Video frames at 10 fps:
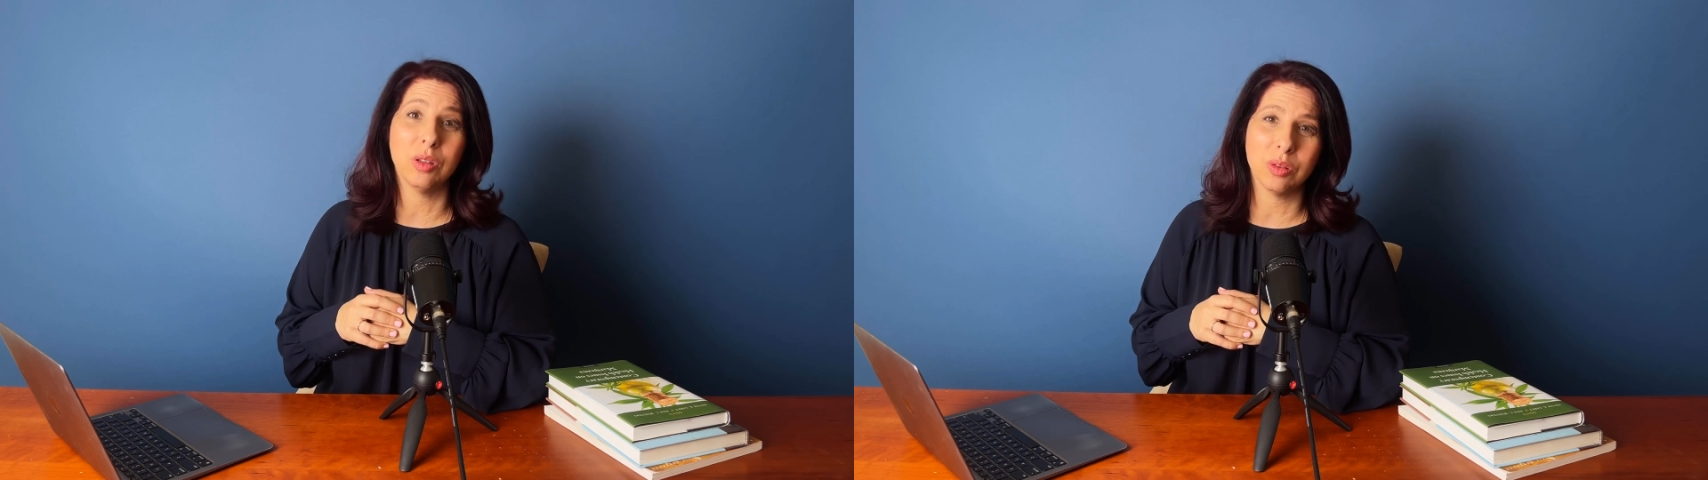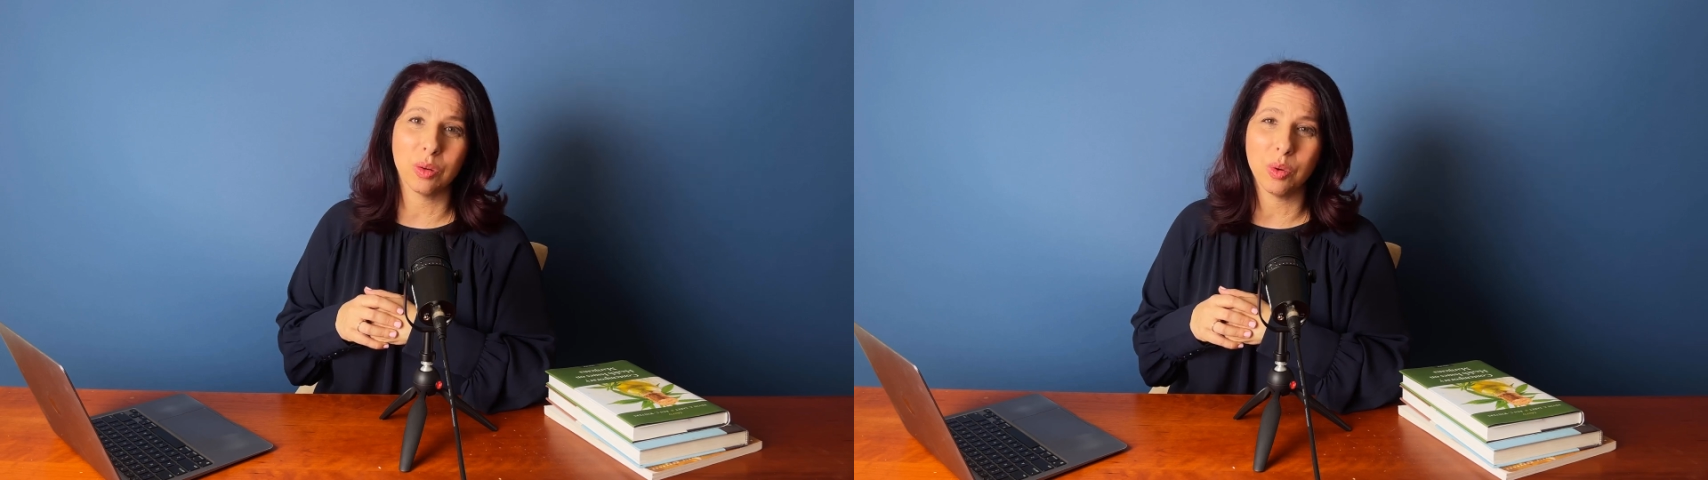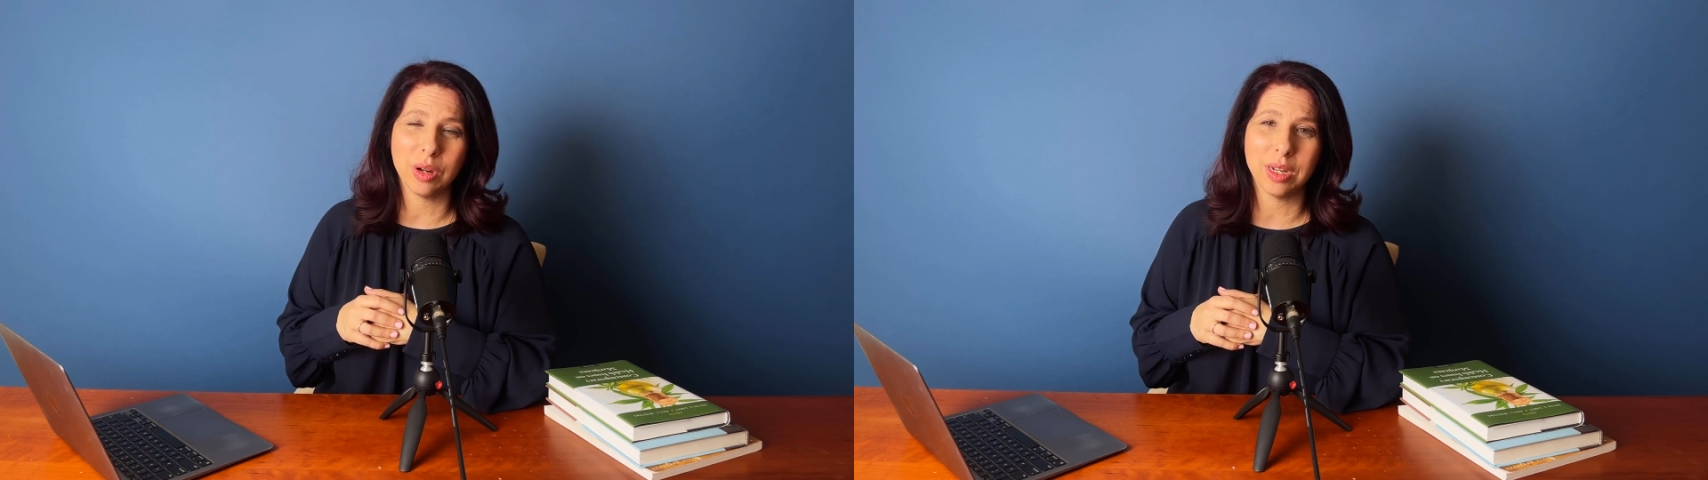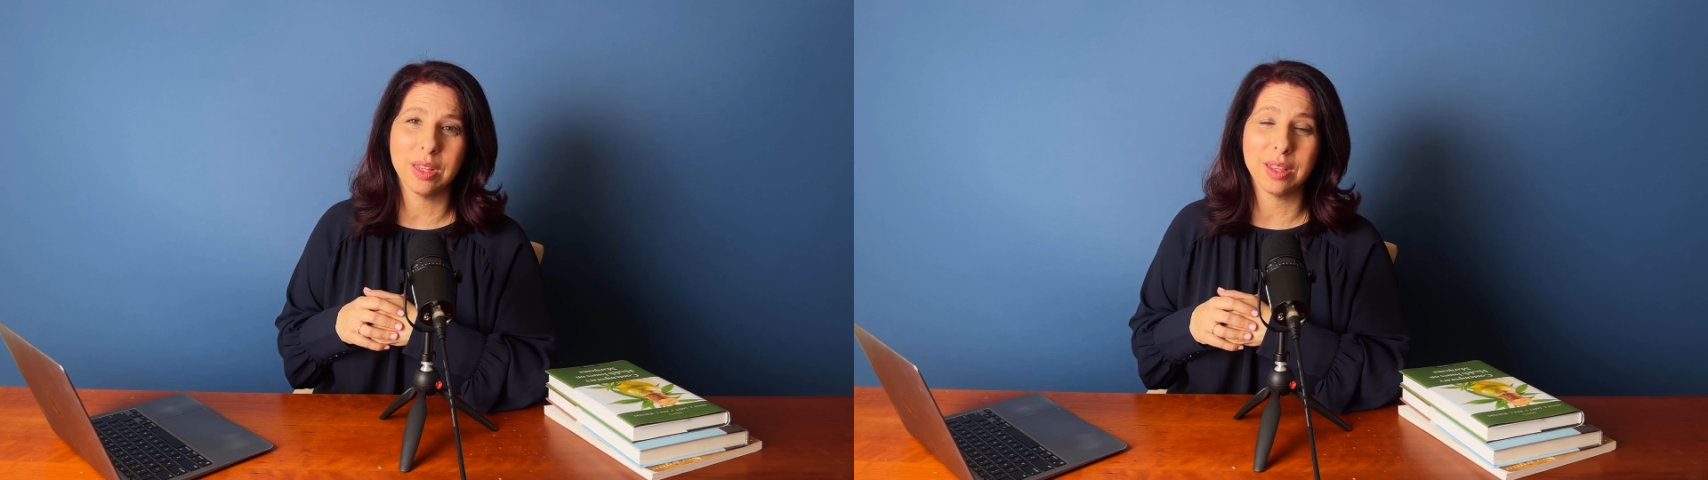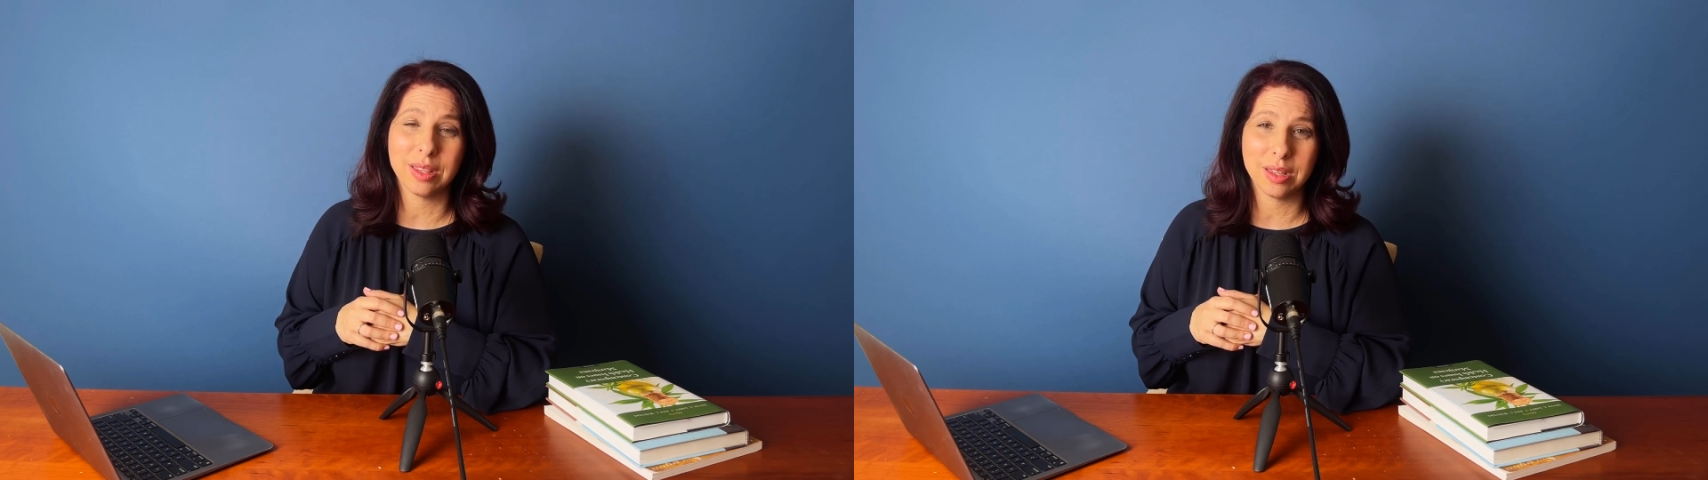use according
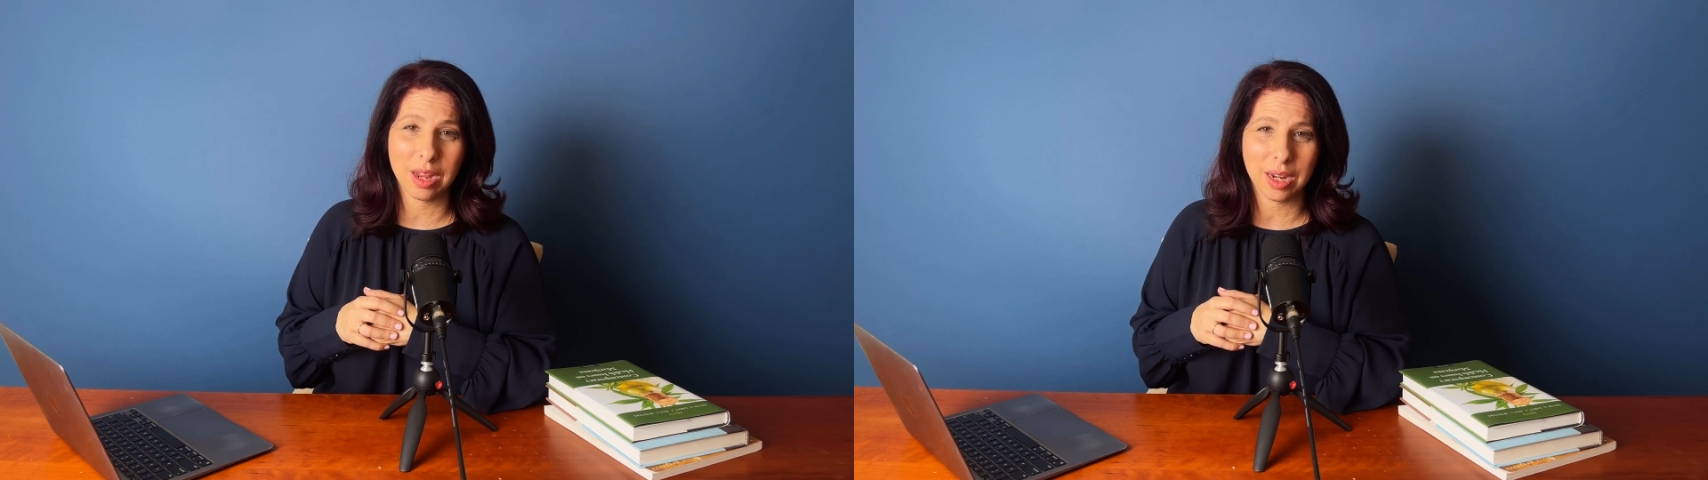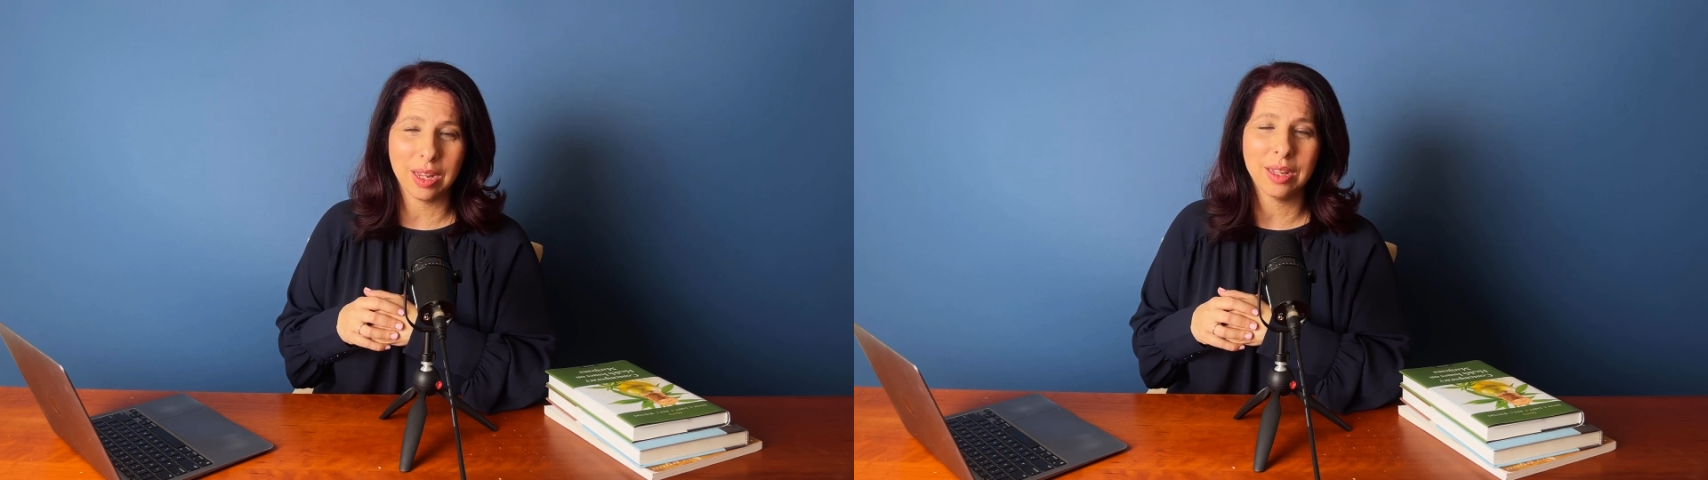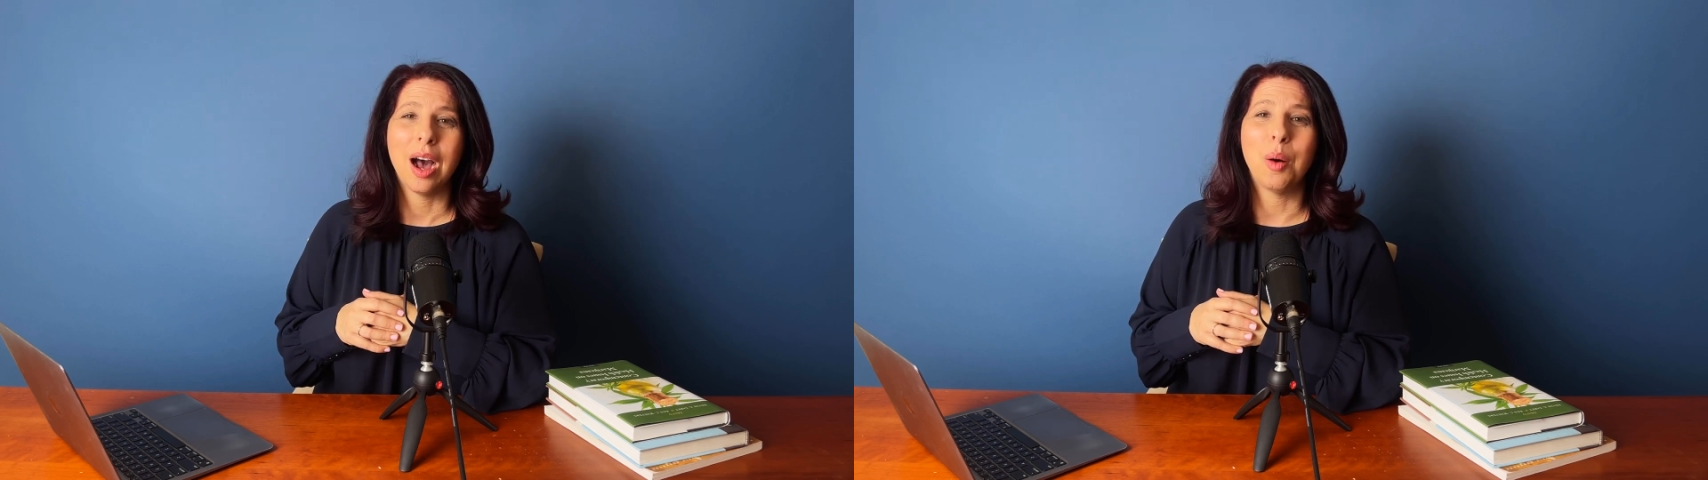to this study.